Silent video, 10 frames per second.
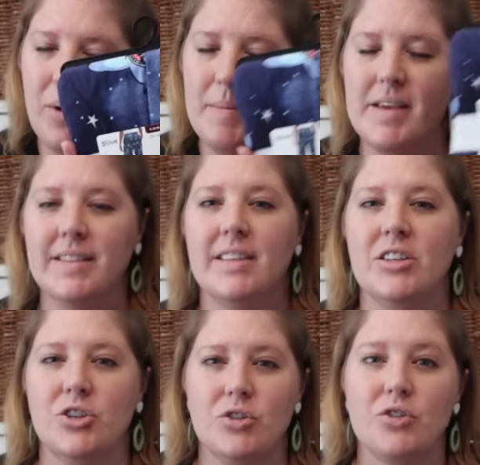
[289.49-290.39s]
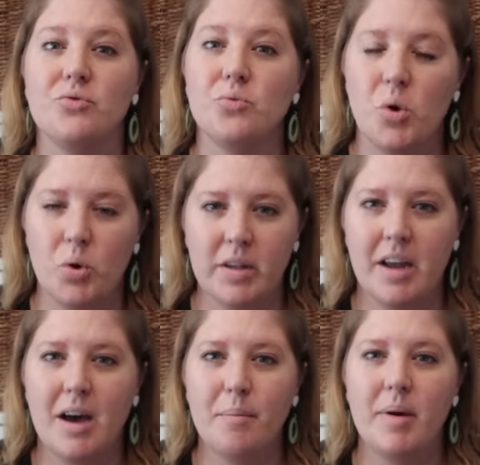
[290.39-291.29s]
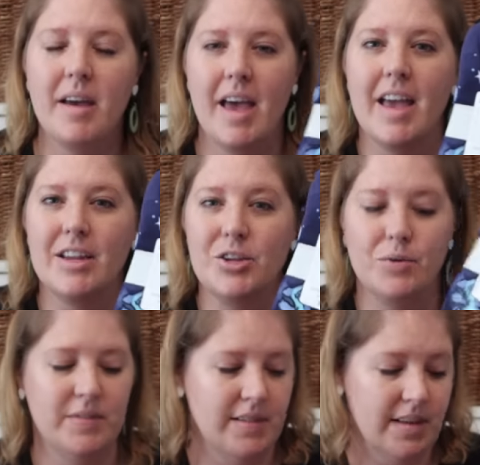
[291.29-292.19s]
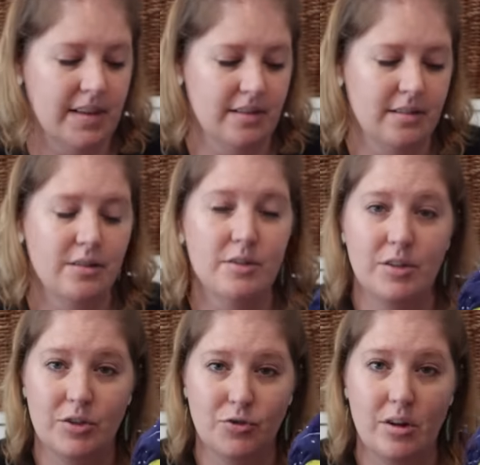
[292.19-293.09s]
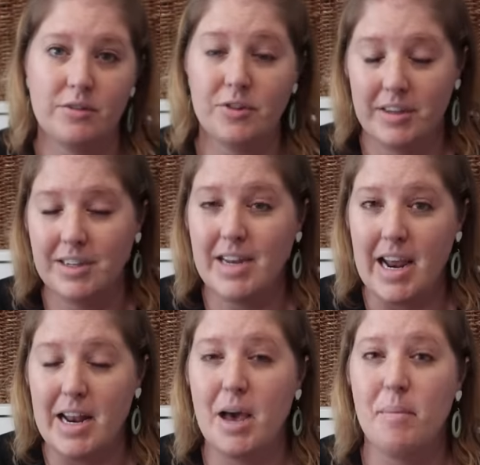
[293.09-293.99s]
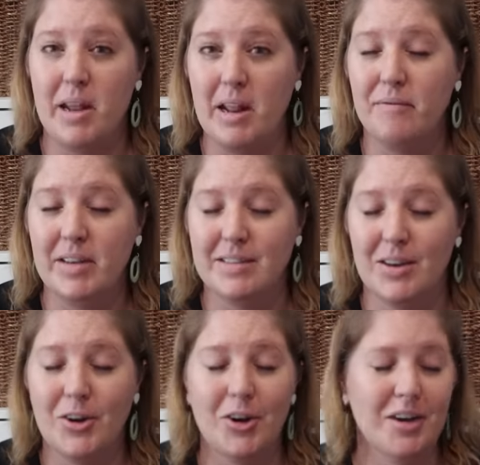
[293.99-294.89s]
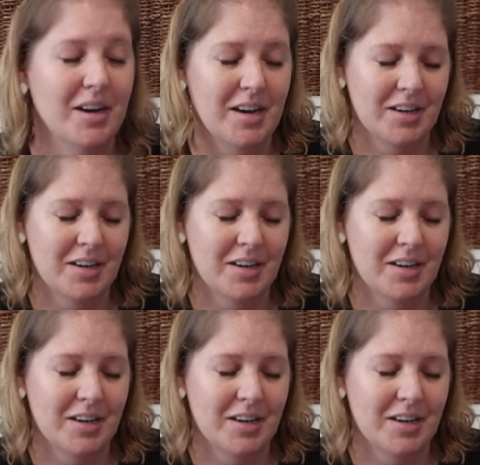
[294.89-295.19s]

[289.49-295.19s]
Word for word: the women's and she'll just roll it up and use the the drawstring to tighten it up and it fits on her.